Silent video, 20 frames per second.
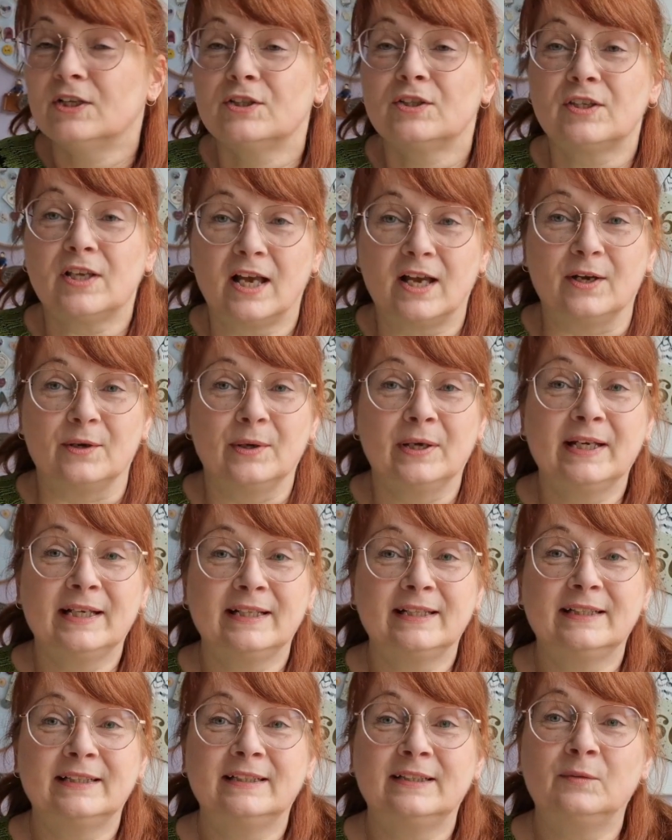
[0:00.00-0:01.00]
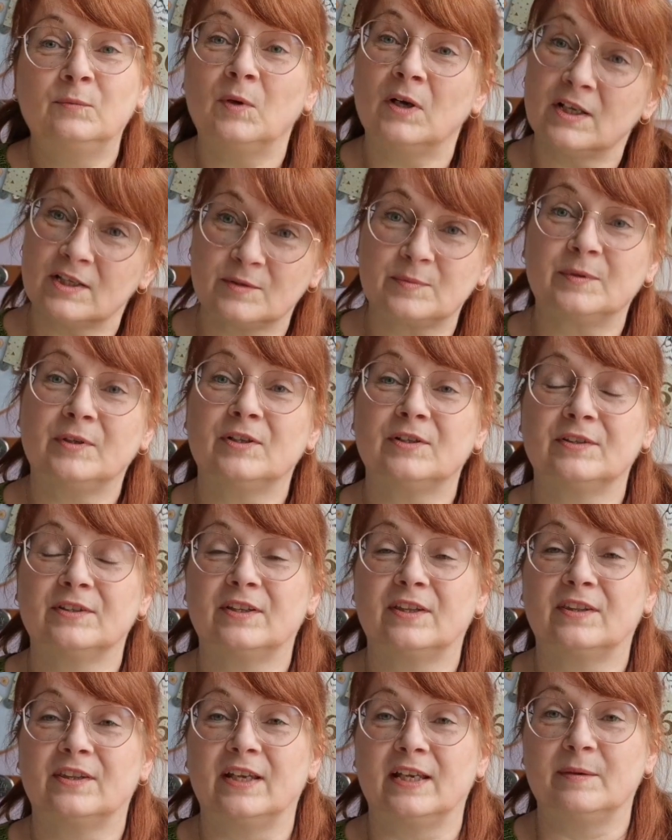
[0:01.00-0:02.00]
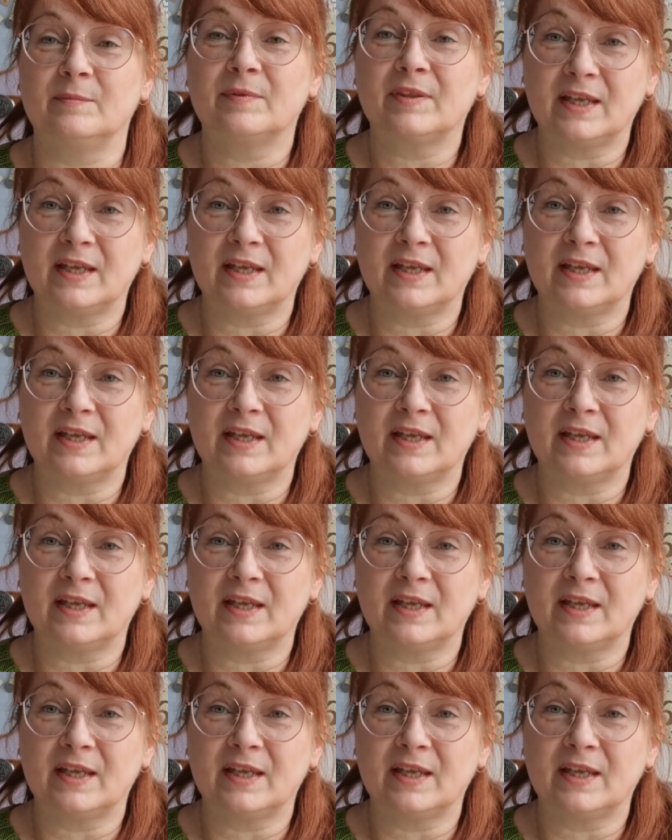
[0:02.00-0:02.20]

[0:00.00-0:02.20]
So, whilst we're on the theme,